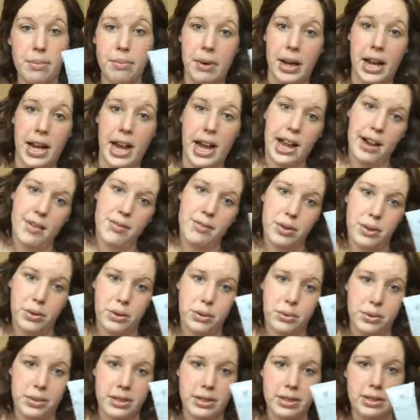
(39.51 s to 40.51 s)
but I have the
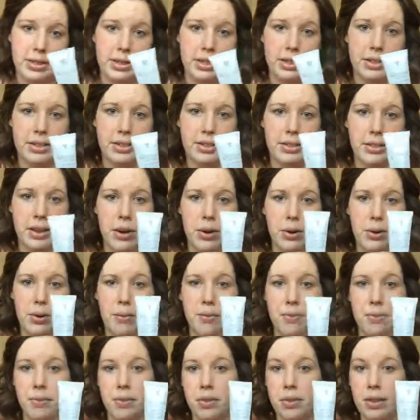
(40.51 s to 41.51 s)
old one still, so.
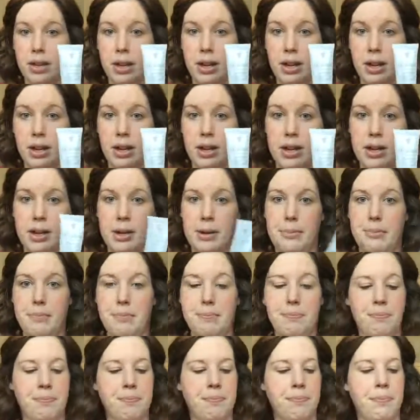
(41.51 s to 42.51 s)

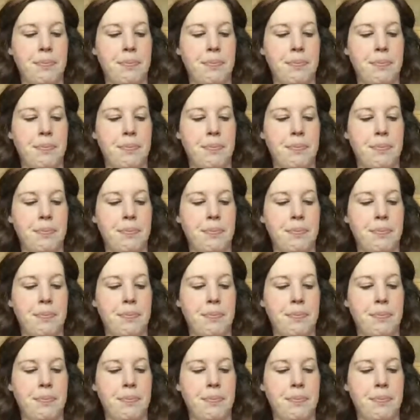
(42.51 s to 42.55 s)
Um,